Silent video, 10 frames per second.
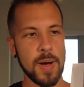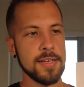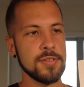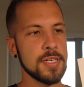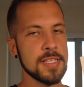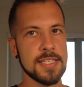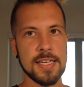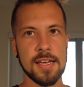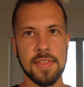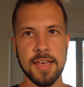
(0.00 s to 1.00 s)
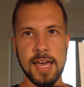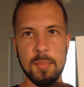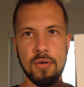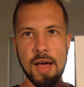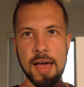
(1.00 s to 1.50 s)
as you can see, the
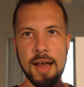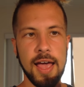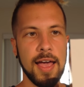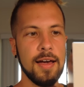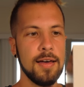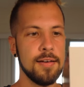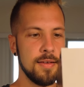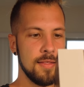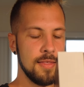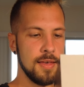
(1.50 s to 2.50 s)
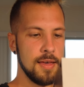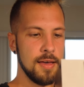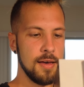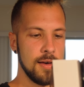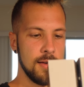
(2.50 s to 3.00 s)
Gemba Red and the